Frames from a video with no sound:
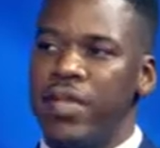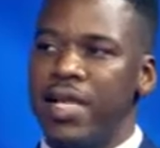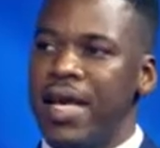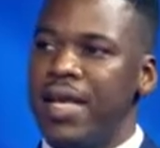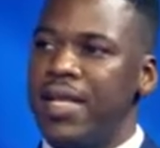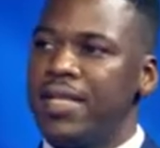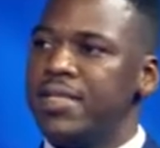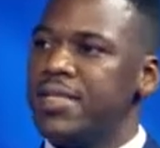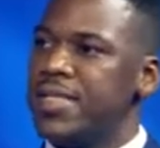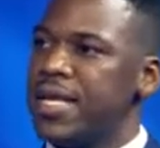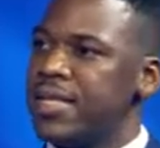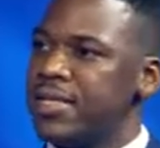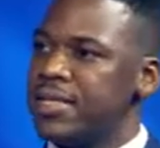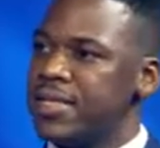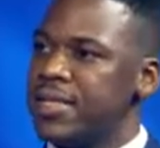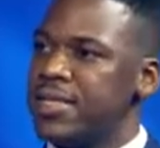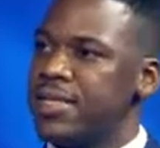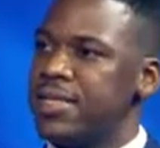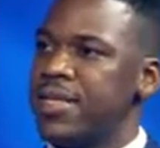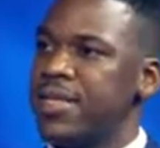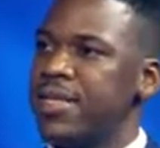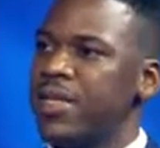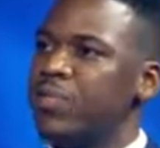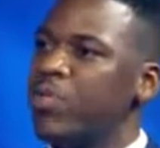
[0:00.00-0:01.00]
the health
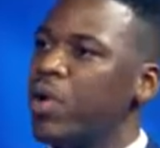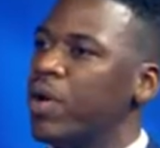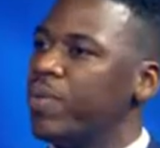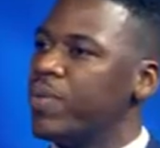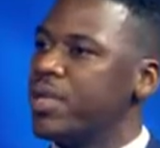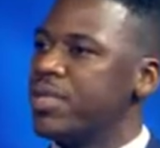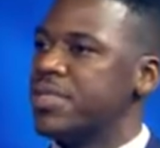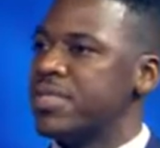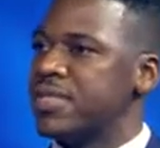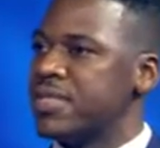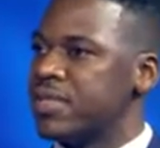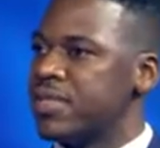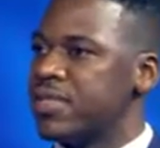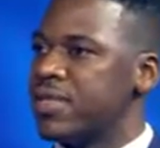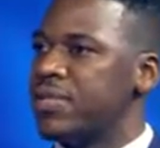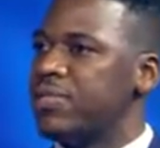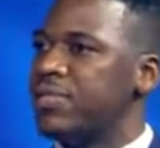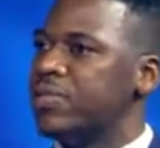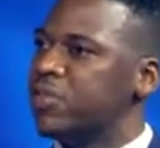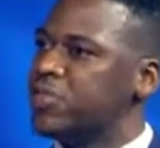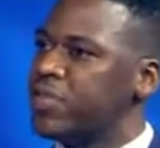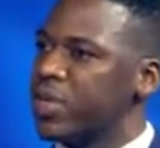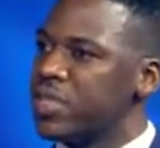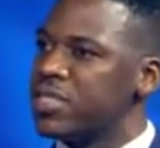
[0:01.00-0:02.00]
centers and the public
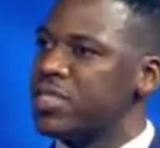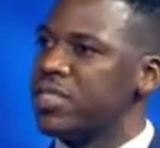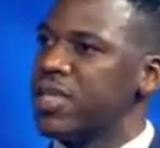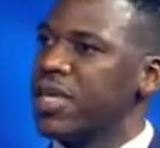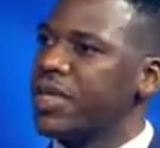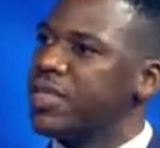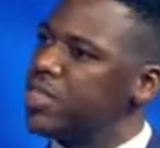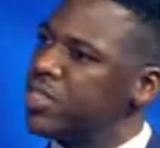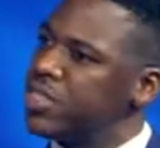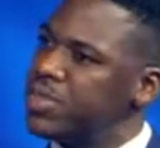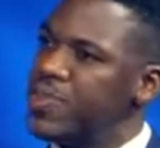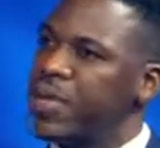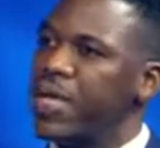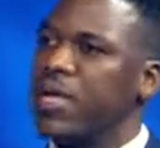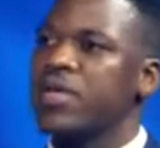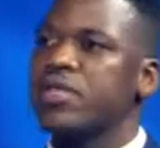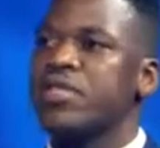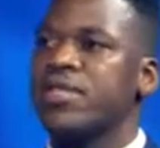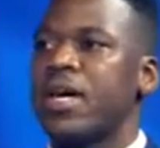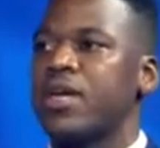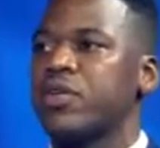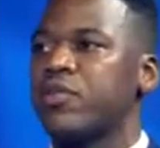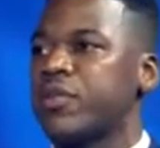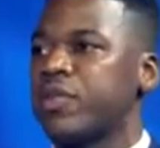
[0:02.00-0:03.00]
system just yet. Just make
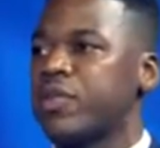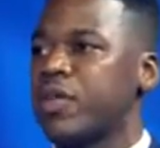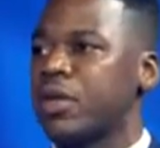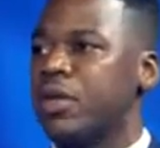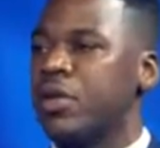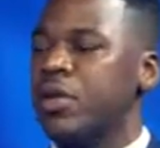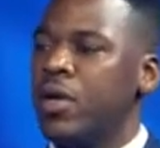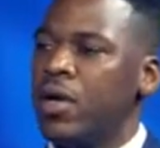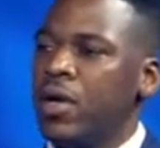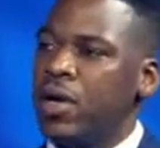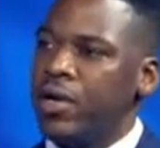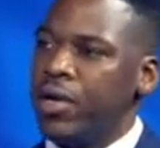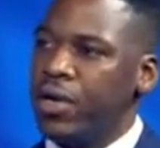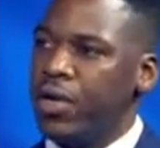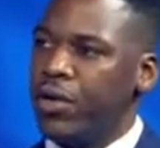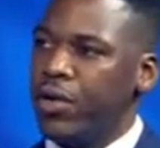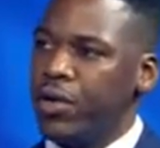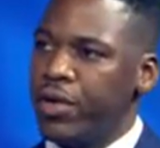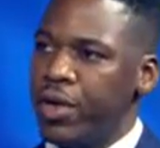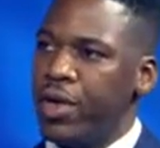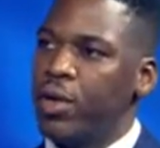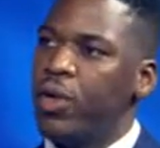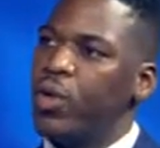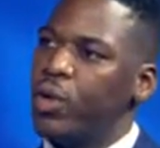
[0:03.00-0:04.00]
contact with your
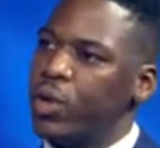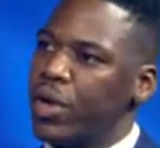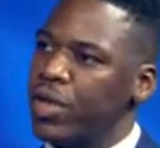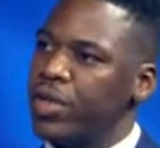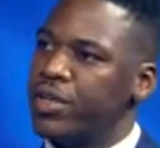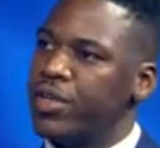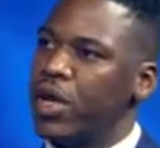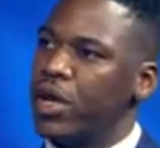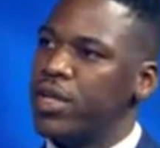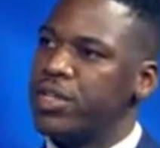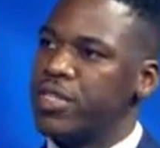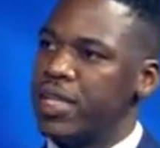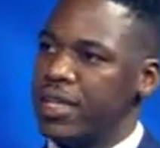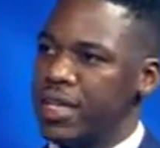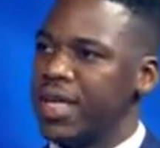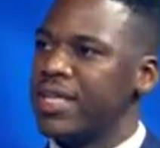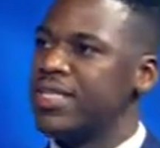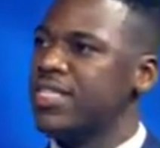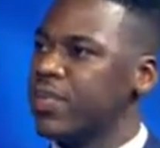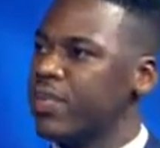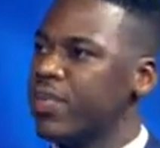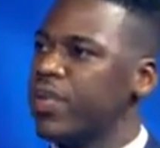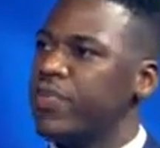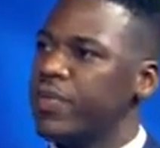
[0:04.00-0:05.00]
local doctor and get
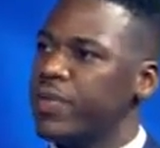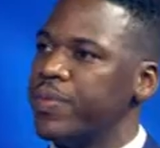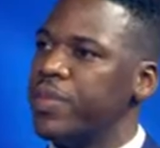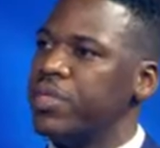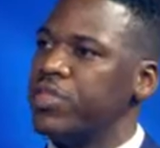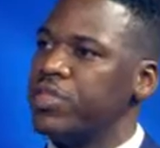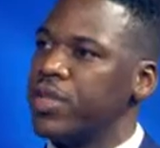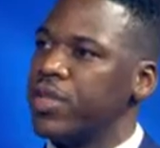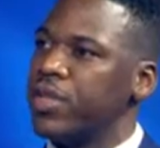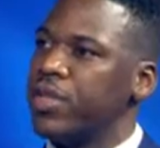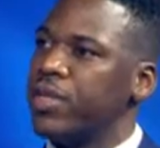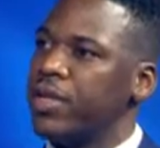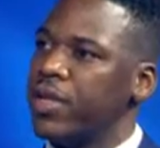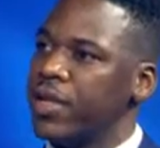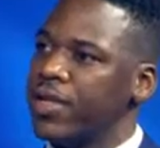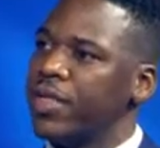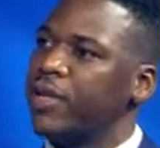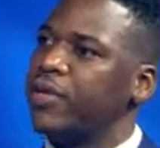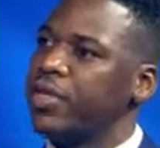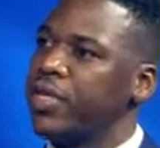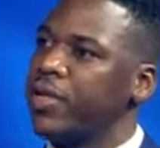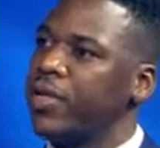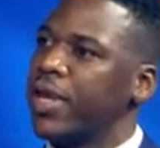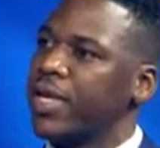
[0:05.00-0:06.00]
some information. And
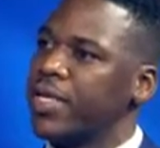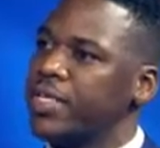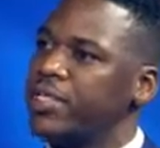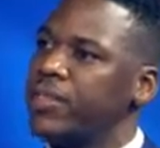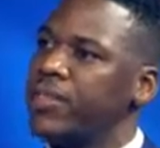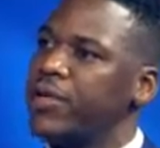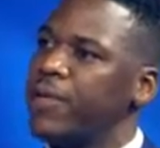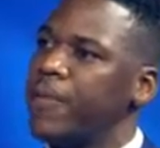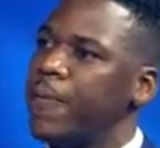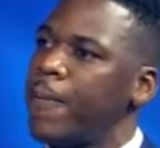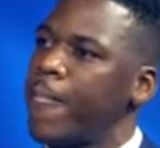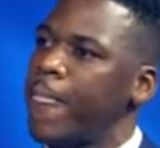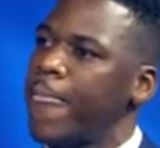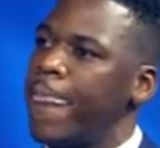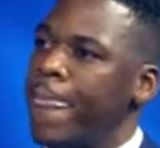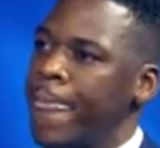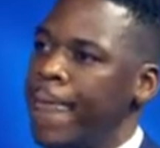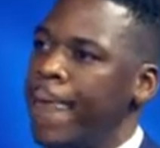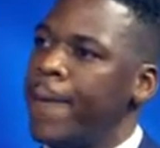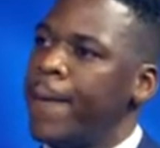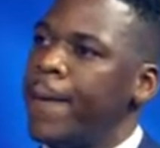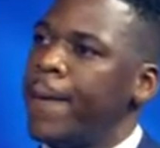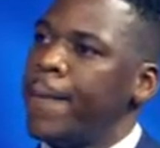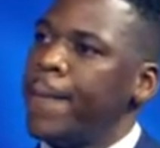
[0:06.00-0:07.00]
as with pregnant women,
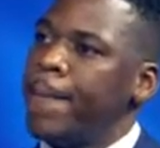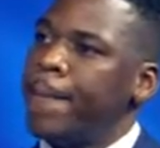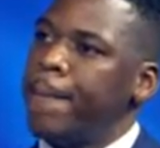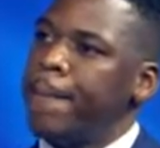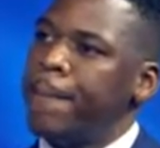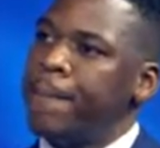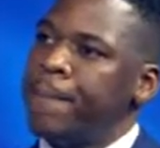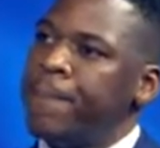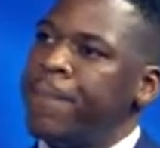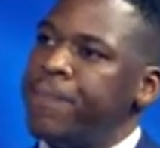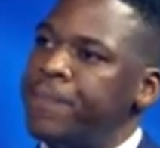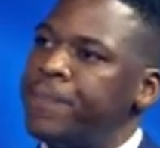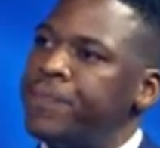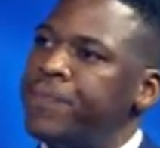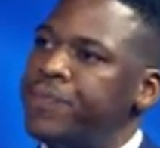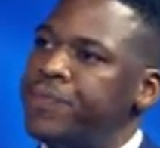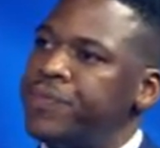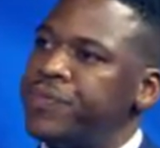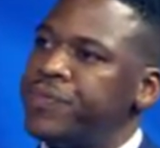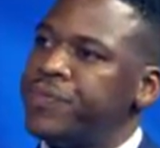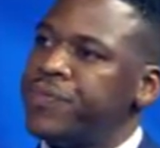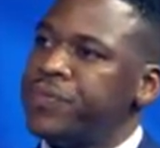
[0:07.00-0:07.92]
as you would have seen with